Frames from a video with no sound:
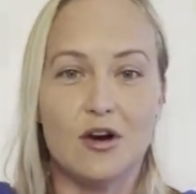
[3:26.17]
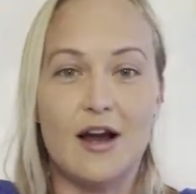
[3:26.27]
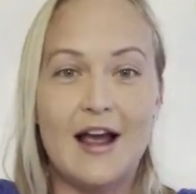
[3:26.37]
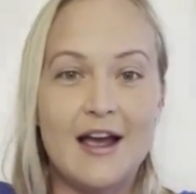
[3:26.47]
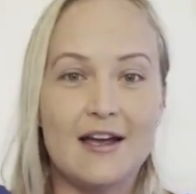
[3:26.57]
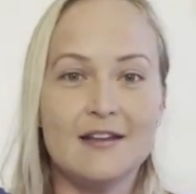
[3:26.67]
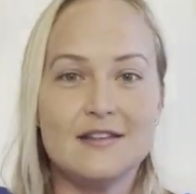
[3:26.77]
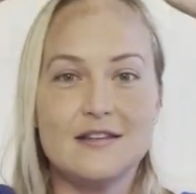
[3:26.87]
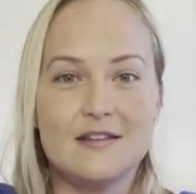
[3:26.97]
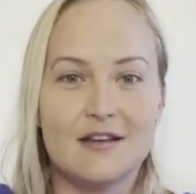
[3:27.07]

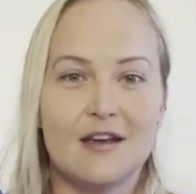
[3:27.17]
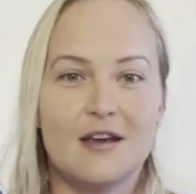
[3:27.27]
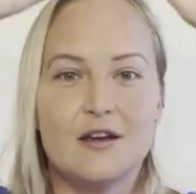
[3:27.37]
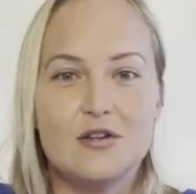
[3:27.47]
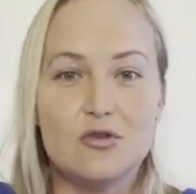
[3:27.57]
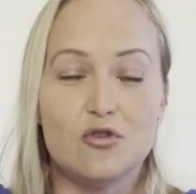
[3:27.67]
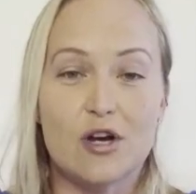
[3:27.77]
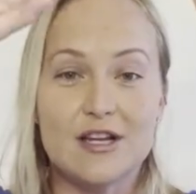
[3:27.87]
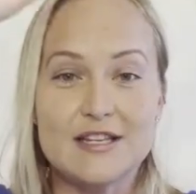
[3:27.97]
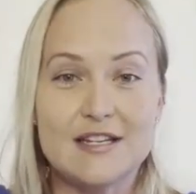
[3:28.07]
hands to
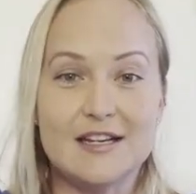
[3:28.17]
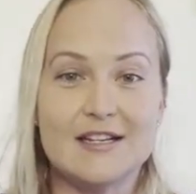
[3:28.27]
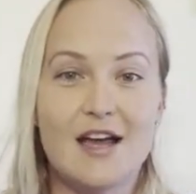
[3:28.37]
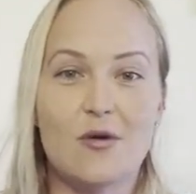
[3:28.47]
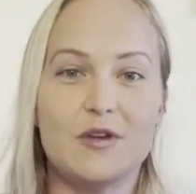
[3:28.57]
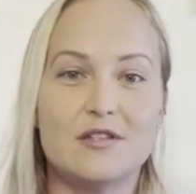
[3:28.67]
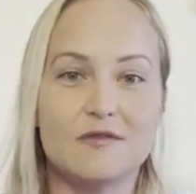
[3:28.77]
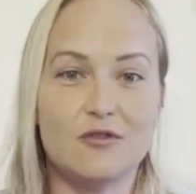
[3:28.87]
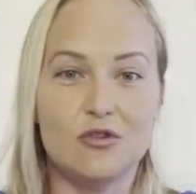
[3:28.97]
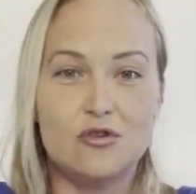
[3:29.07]
try to stay down, because
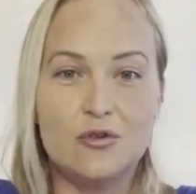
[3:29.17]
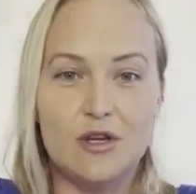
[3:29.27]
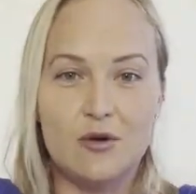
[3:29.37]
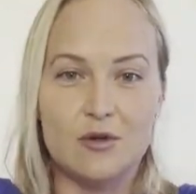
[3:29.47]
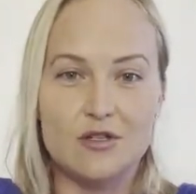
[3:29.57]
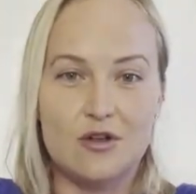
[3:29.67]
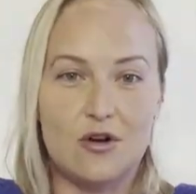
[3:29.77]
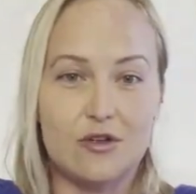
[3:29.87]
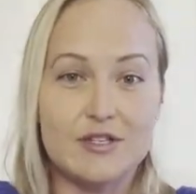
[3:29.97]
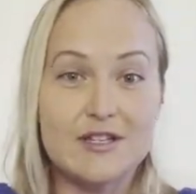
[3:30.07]
if you're doing what's
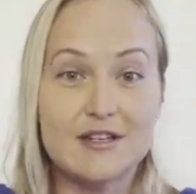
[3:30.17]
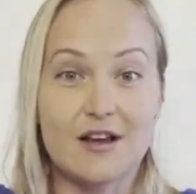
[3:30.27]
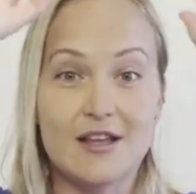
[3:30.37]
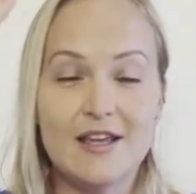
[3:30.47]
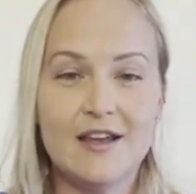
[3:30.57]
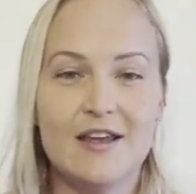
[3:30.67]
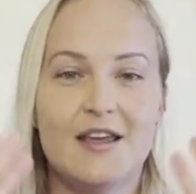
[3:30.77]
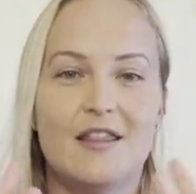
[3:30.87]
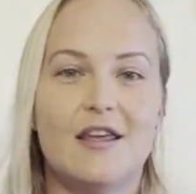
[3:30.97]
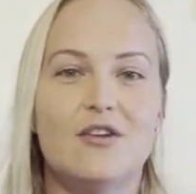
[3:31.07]
called sculling,
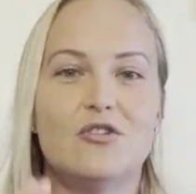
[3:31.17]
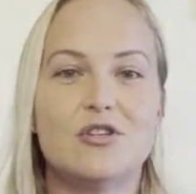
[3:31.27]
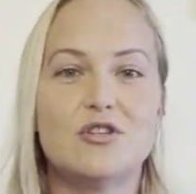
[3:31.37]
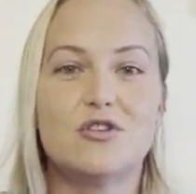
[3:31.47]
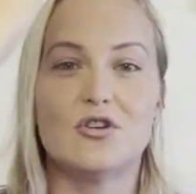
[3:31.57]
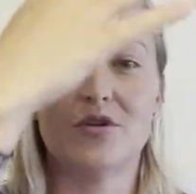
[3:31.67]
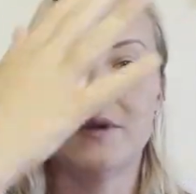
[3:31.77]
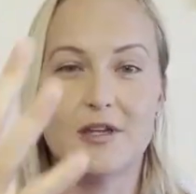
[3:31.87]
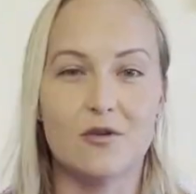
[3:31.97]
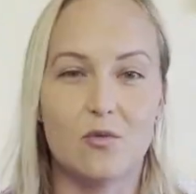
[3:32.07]
then you're
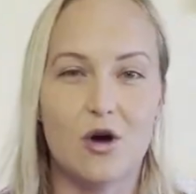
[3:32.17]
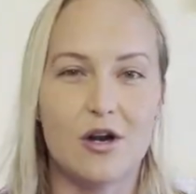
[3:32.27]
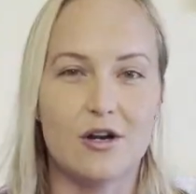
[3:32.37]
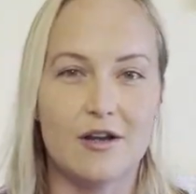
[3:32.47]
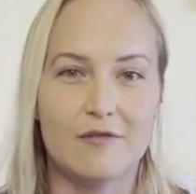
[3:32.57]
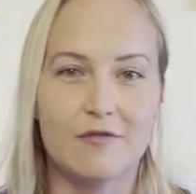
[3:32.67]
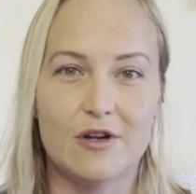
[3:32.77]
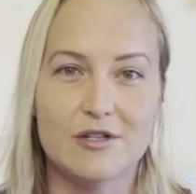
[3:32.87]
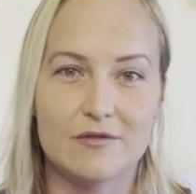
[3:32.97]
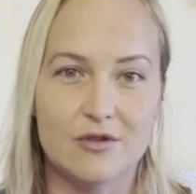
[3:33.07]
disturbing the water in
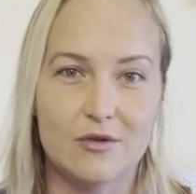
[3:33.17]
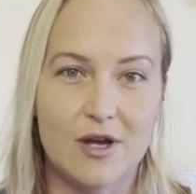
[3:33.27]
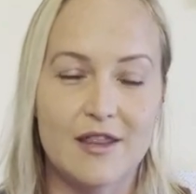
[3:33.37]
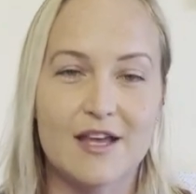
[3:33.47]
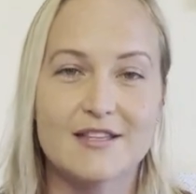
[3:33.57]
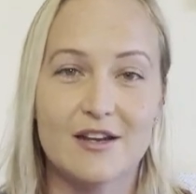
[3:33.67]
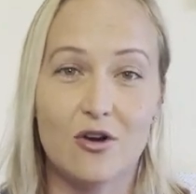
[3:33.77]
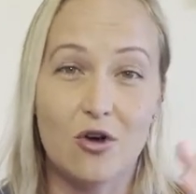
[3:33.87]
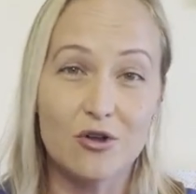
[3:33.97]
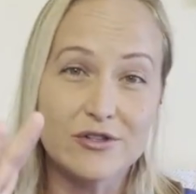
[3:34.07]
front of you, and that's going to
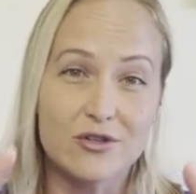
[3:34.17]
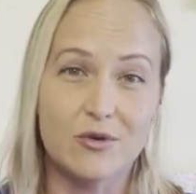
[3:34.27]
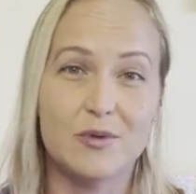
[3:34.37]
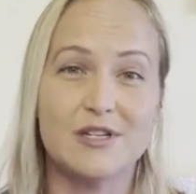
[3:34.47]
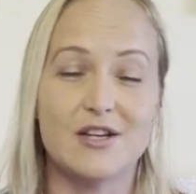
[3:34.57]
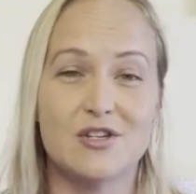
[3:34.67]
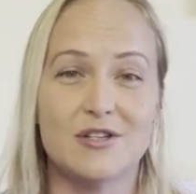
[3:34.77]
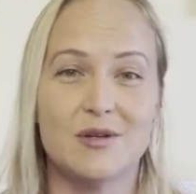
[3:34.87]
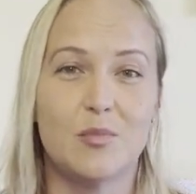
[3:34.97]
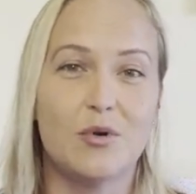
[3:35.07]
also
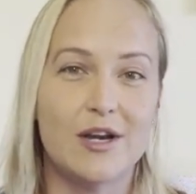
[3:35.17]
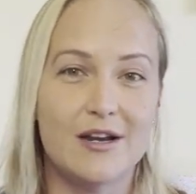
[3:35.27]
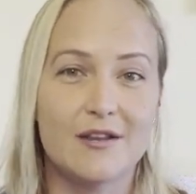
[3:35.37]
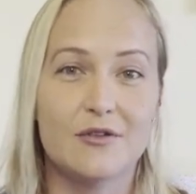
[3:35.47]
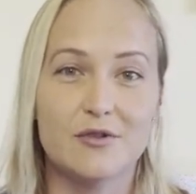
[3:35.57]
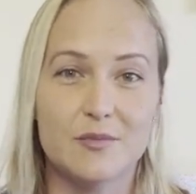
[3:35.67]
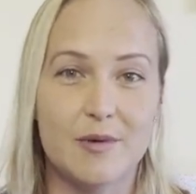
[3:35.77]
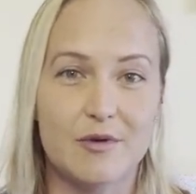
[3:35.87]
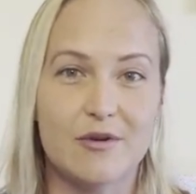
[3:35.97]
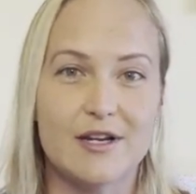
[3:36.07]
potentially break those
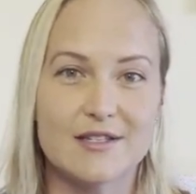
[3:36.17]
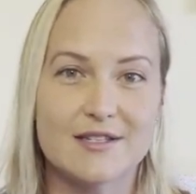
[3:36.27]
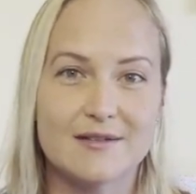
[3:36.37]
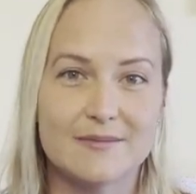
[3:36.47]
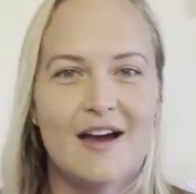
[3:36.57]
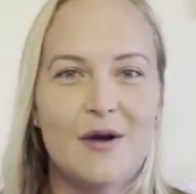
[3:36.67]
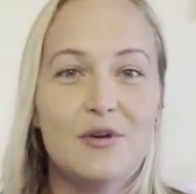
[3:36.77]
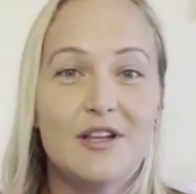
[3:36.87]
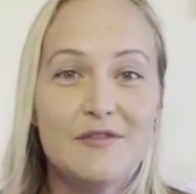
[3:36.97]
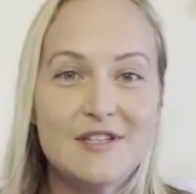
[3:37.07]
bubble rings. I would
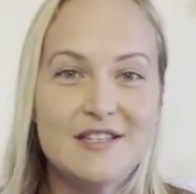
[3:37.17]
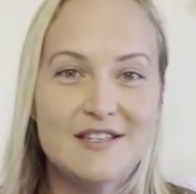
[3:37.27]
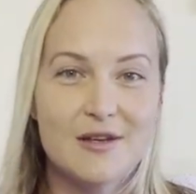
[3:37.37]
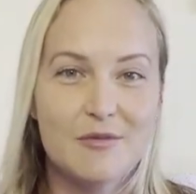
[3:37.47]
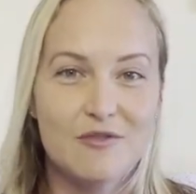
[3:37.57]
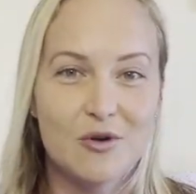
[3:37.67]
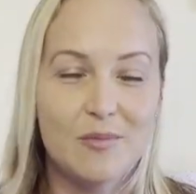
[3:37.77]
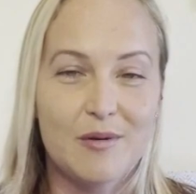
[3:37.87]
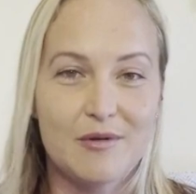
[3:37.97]
love to see some of your bubble